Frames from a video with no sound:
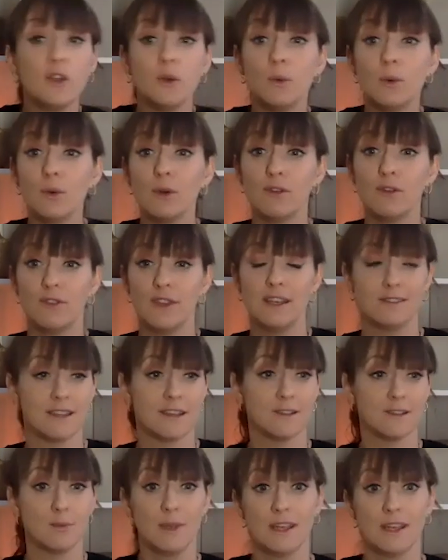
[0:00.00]
do all of these
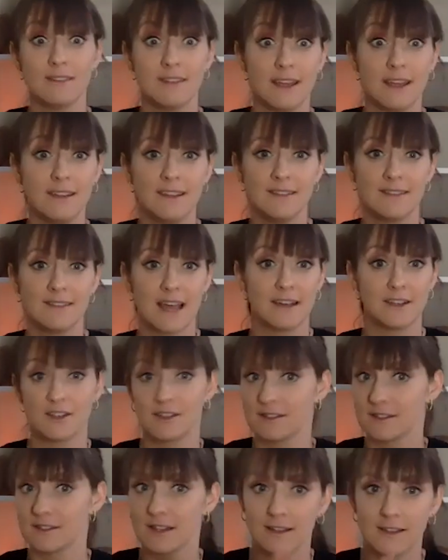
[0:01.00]
things. We can take these
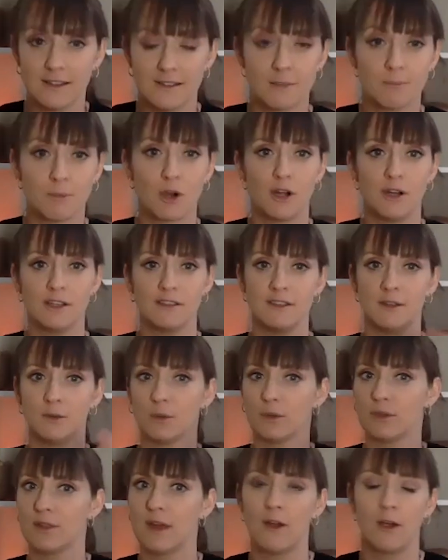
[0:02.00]
actions like sobriety or
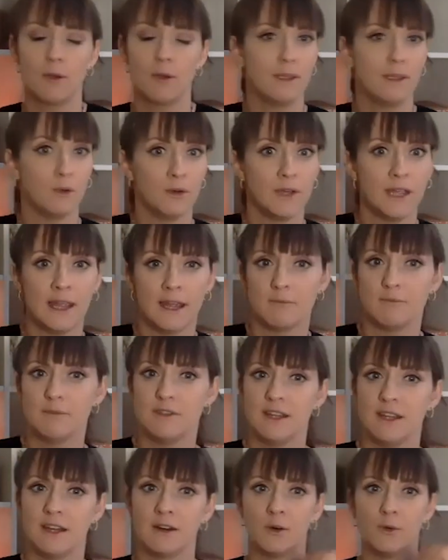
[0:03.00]
therapy or
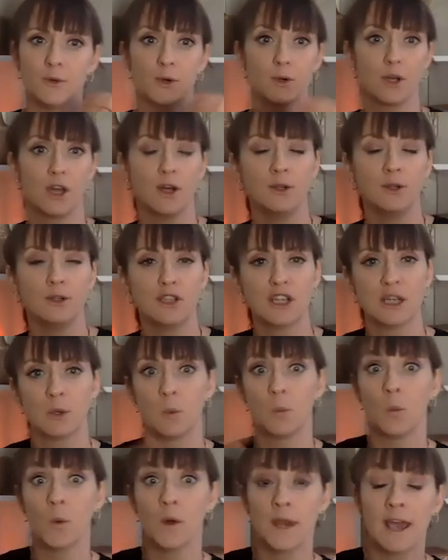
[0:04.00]
EMDR or coaching or
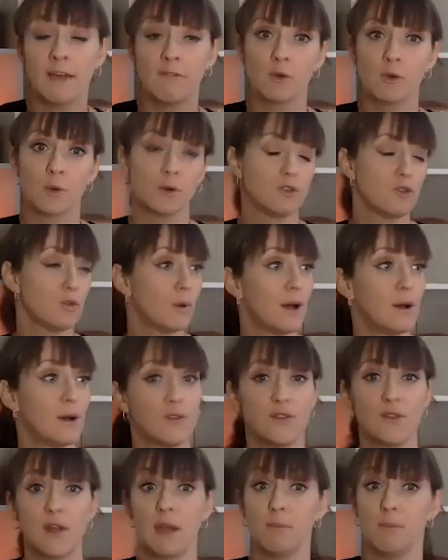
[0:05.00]
whatever, or
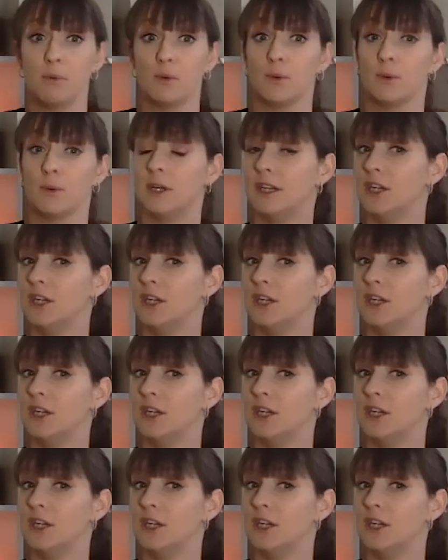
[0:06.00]
12-step or